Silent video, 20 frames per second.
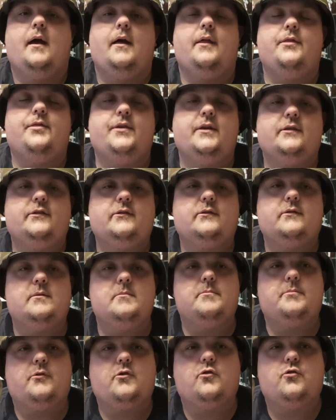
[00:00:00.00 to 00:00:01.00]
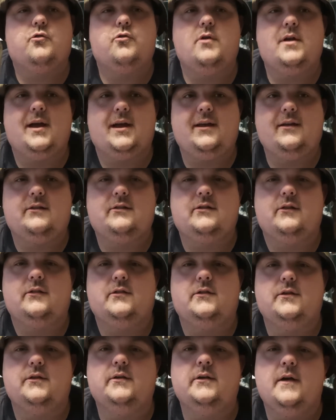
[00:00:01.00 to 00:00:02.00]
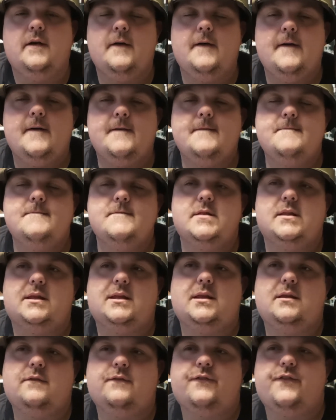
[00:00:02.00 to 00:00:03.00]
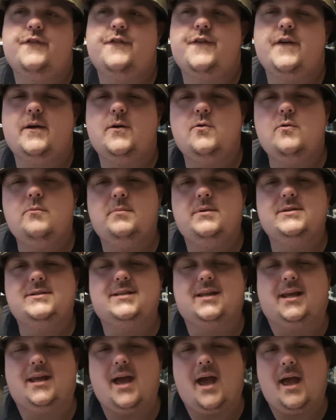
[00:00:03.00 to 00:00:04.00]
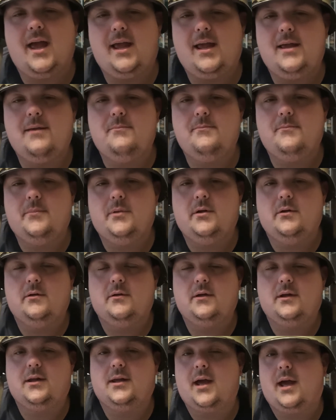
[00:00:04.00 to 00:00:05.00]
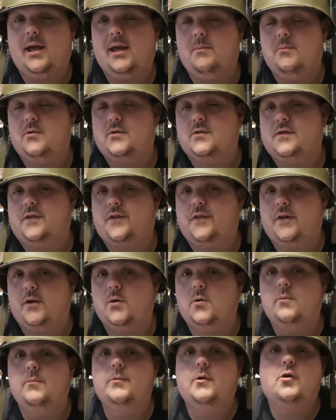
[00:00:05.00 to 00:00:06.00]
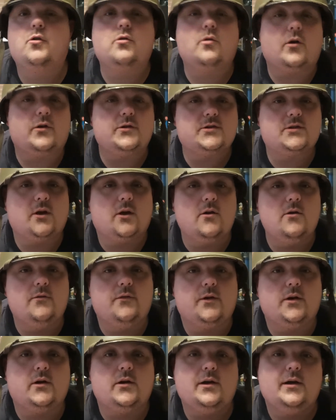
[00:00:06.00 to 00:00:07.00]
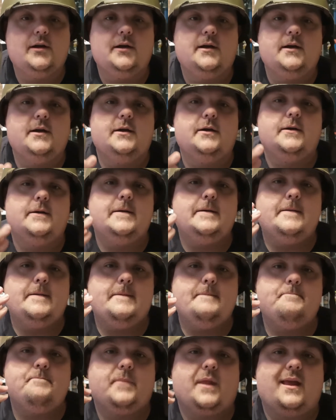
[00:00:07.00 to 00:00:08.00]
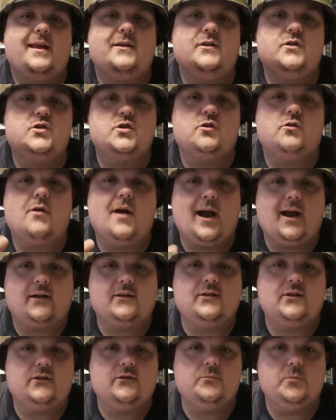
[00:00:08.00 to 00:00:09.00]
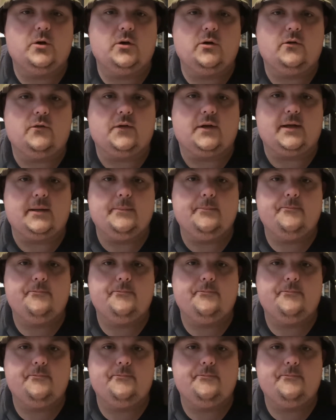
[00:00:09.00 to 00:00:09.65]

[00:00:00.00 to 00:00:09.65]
This created the film as game, game as film crossover interactive movie.